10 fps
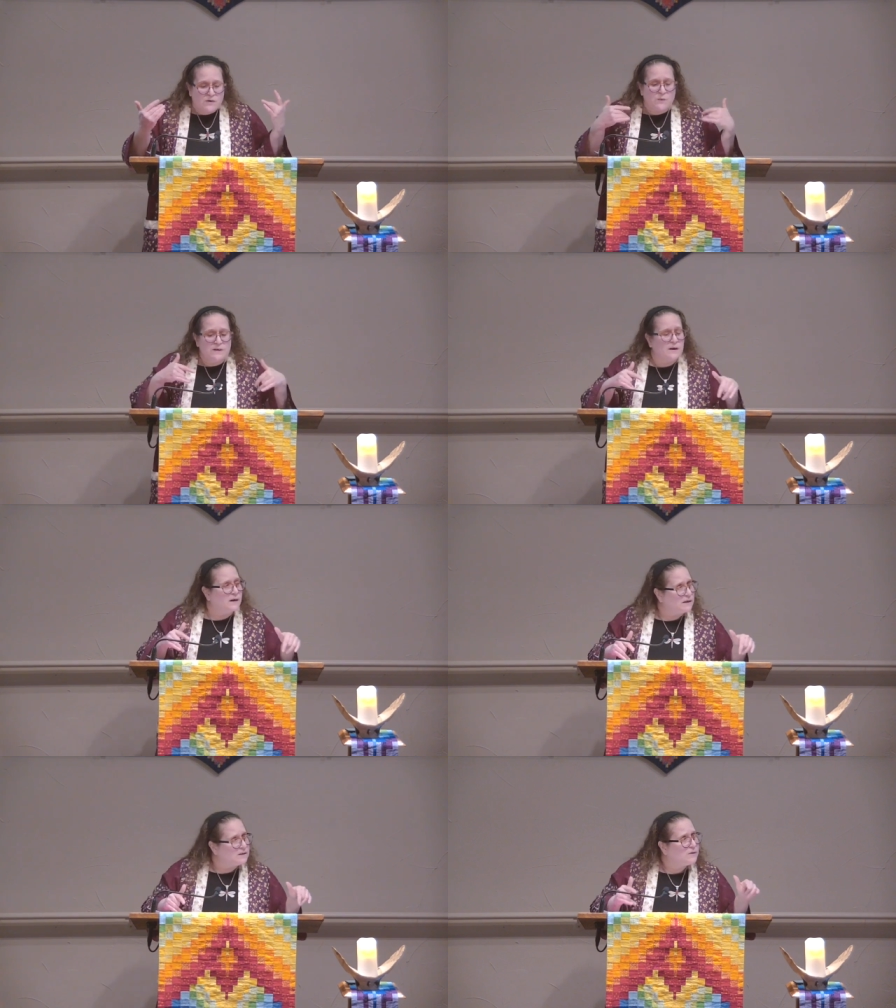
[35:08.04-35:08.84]
to
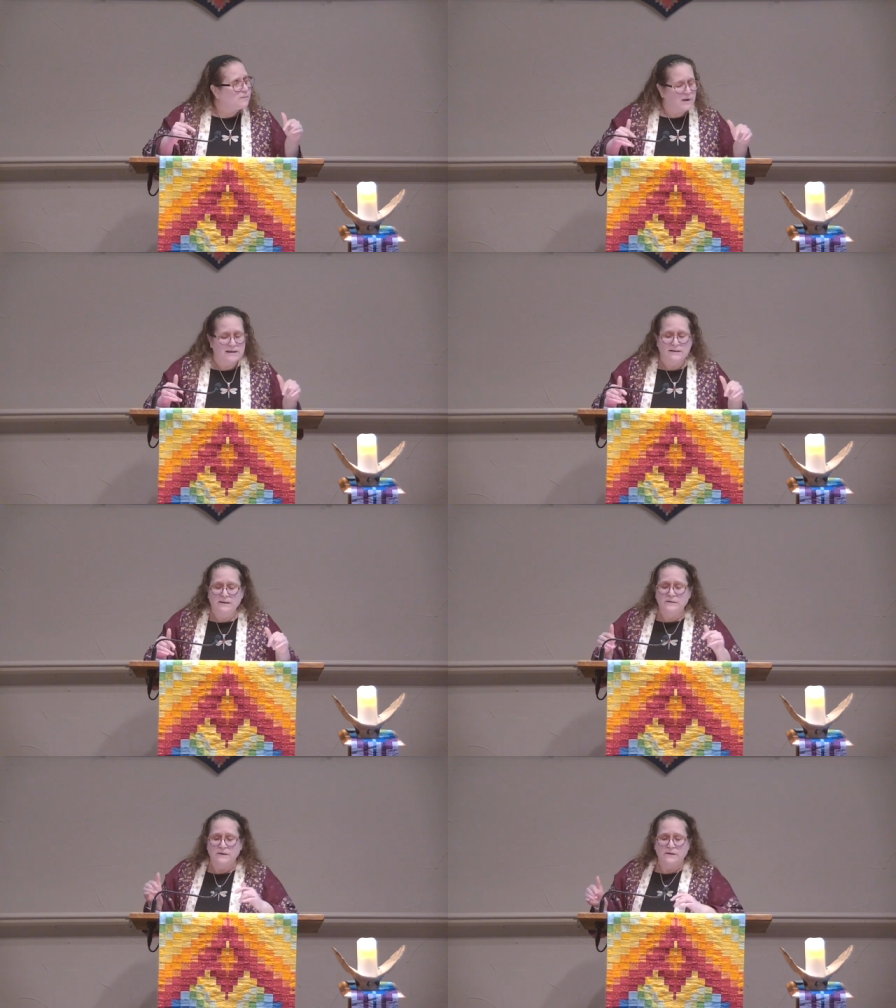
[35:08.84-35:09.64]
return to a
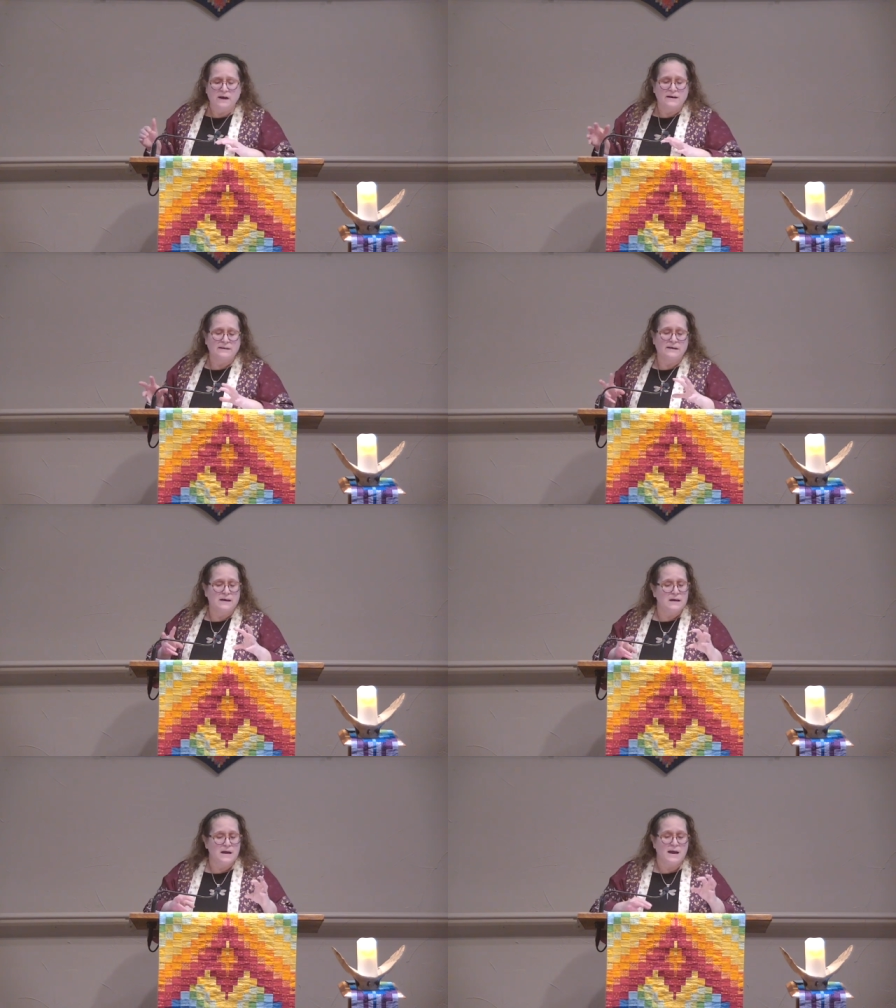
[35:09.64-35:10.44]
place of
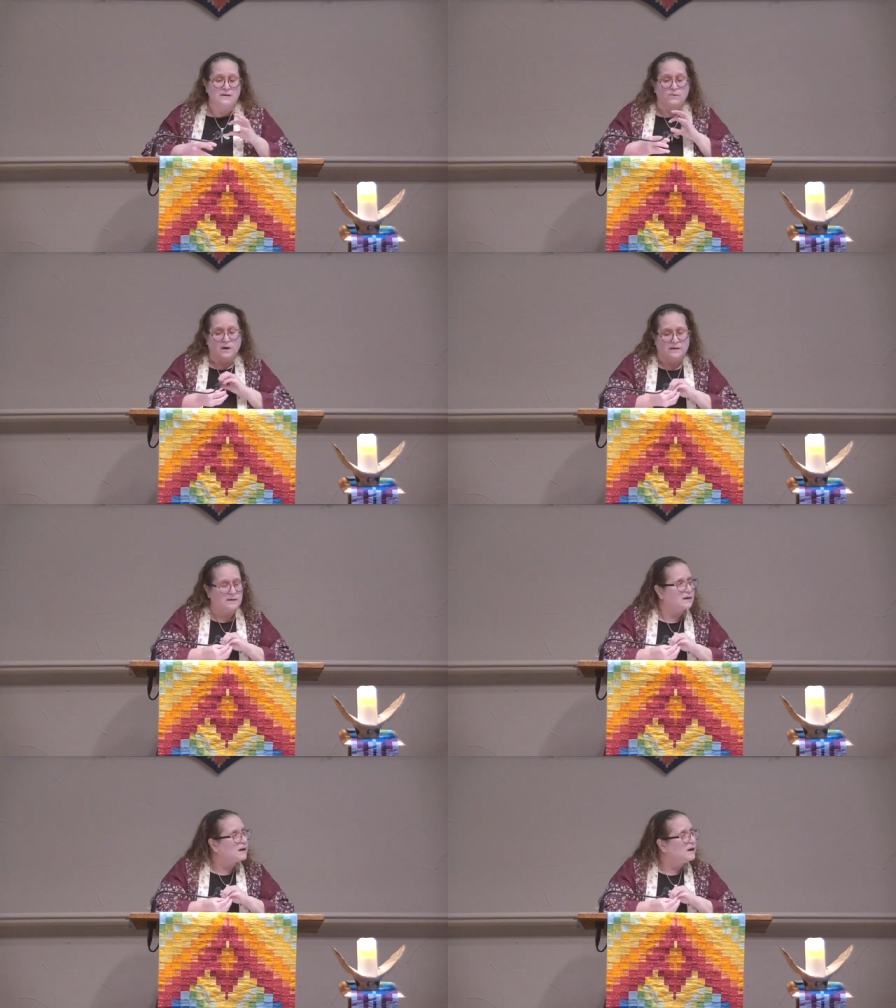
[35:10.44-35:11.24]
curiosity and
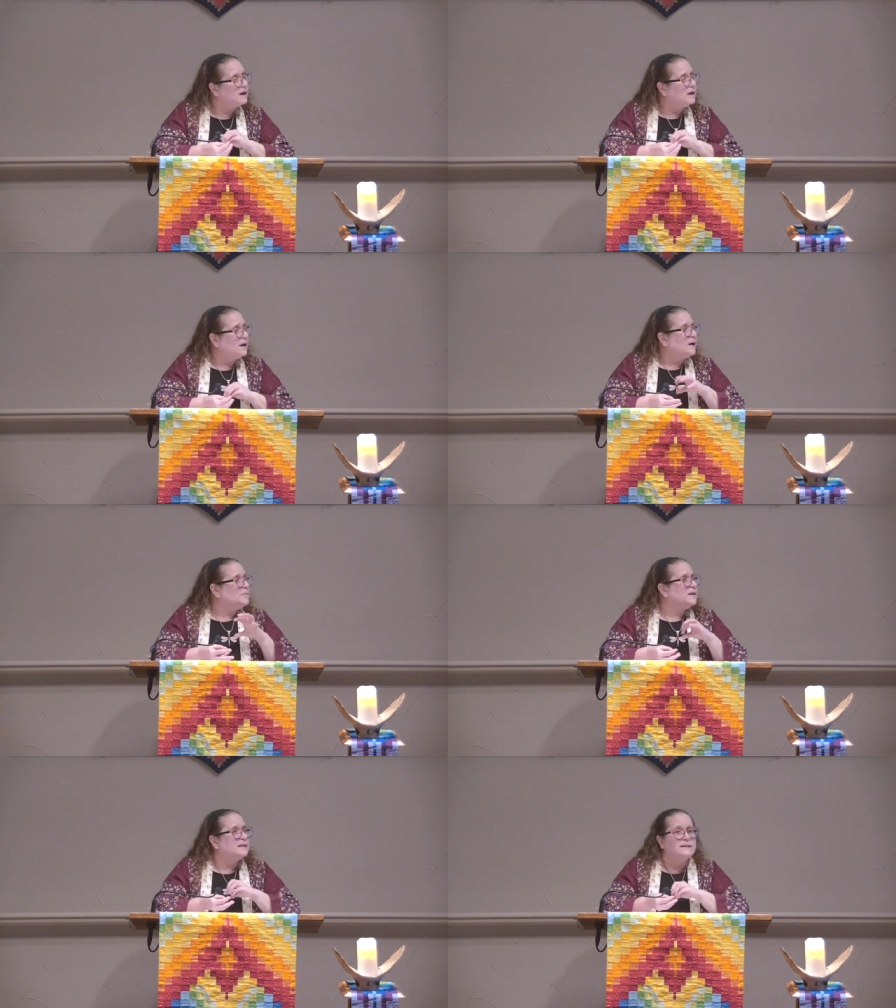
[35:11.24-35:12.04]
wonder.
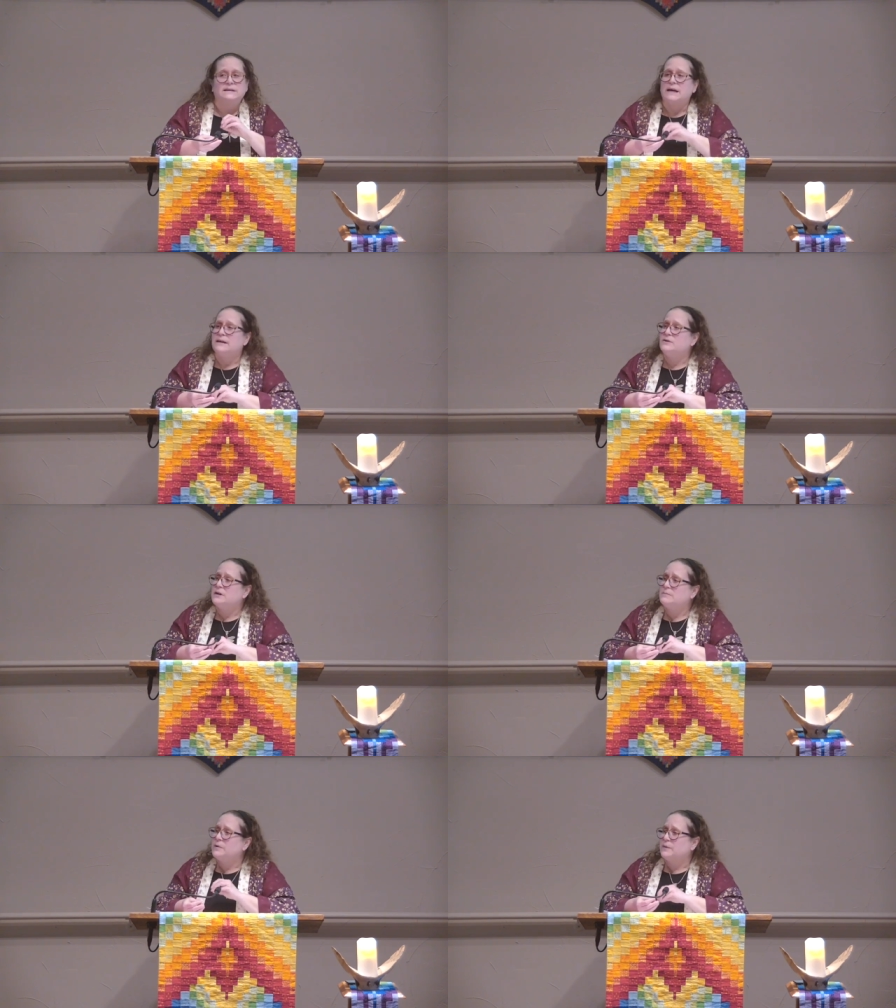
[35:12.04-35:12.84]
Because as
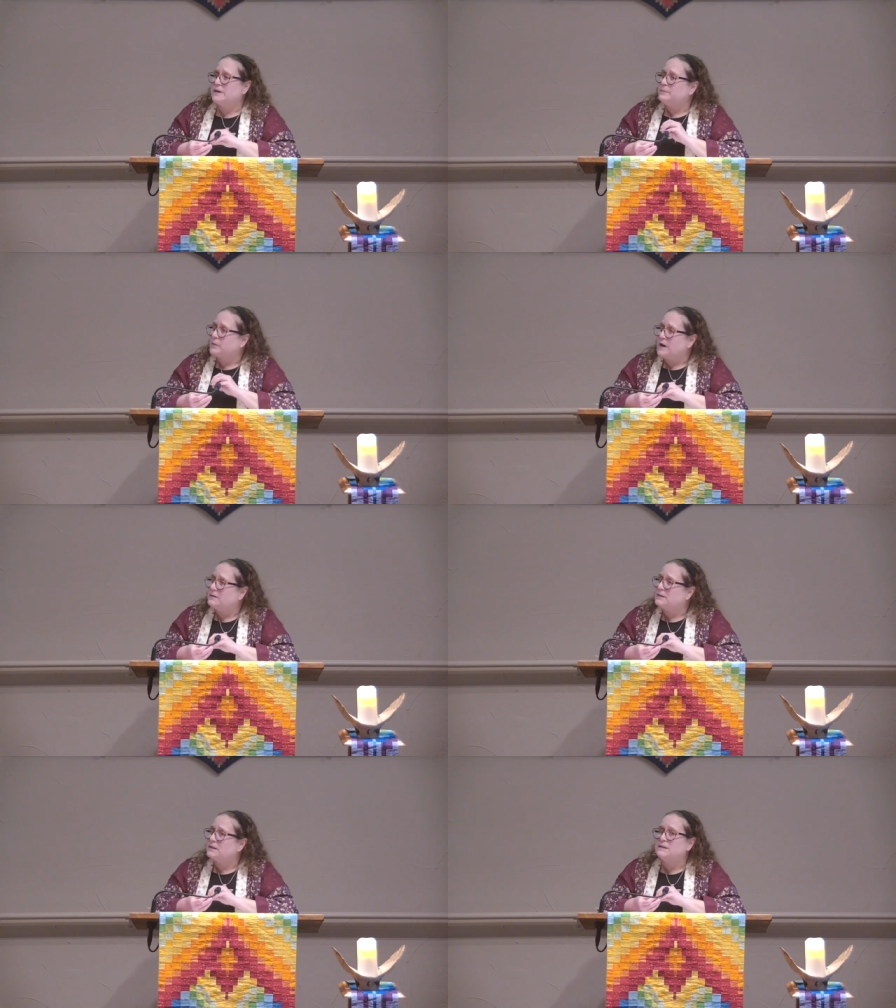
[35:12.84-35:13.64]
Adrienne Marie
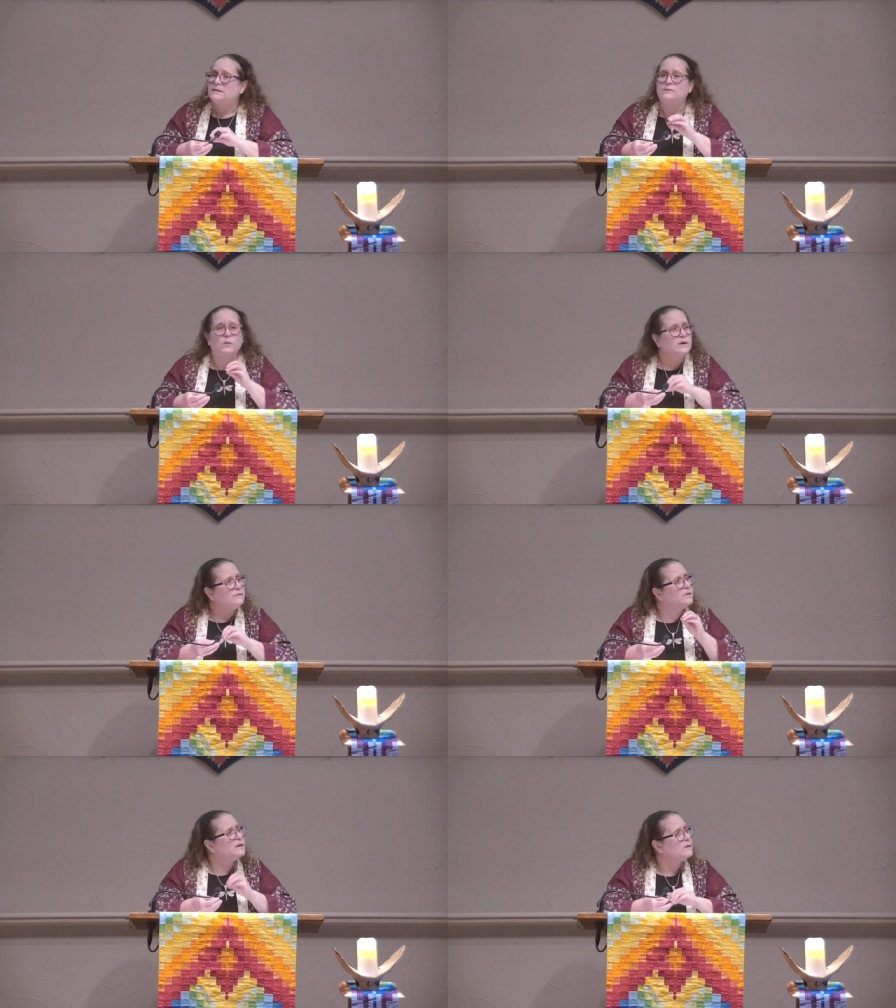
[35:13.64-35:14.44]
Brown says, what
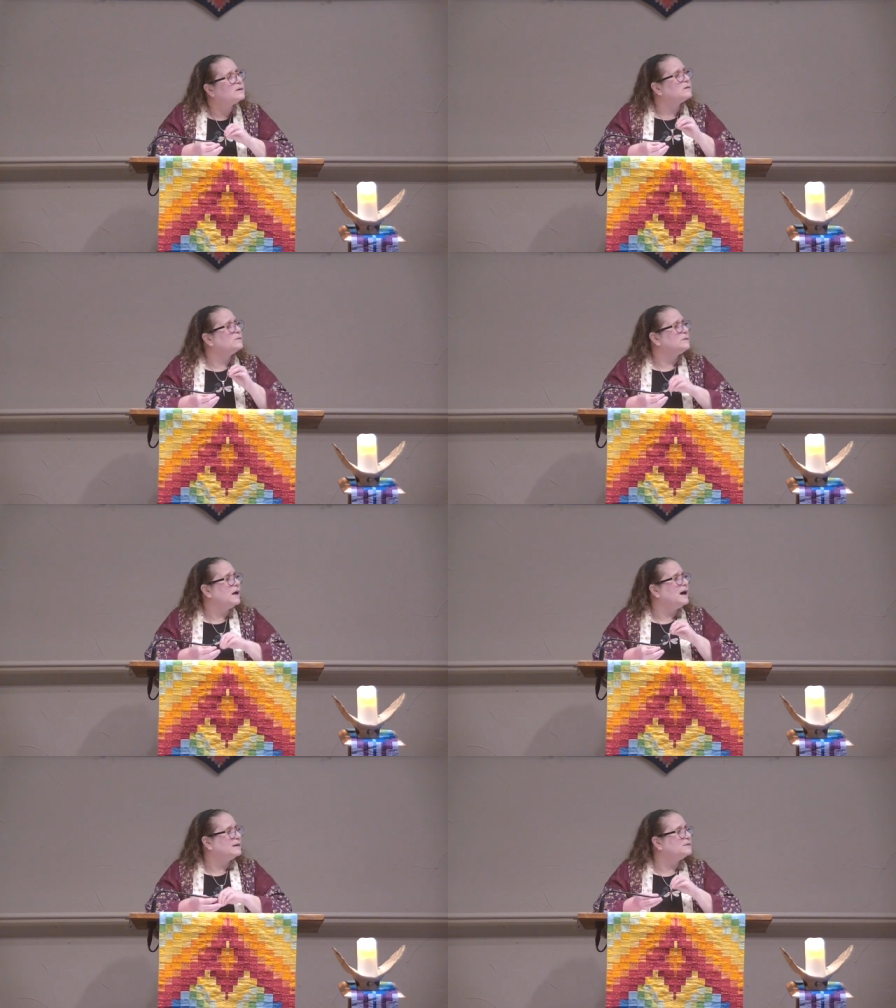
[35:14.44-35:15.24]
if we look through
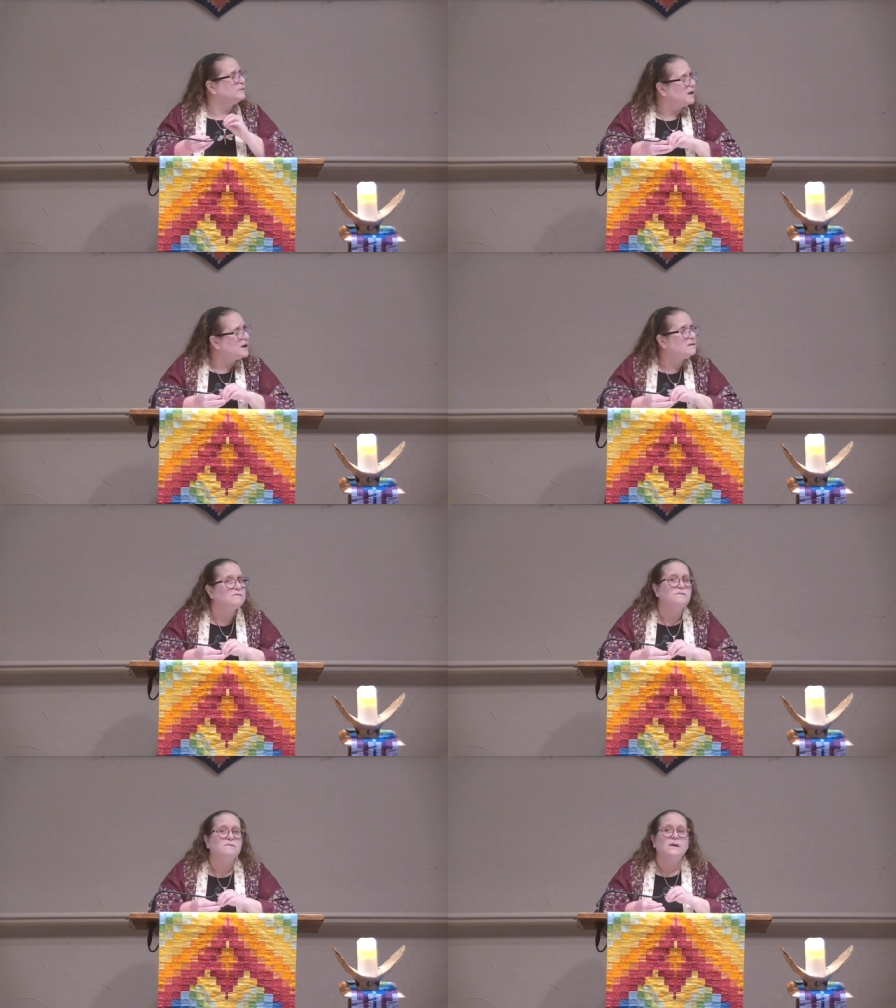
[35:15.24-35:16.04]
the eyes of love?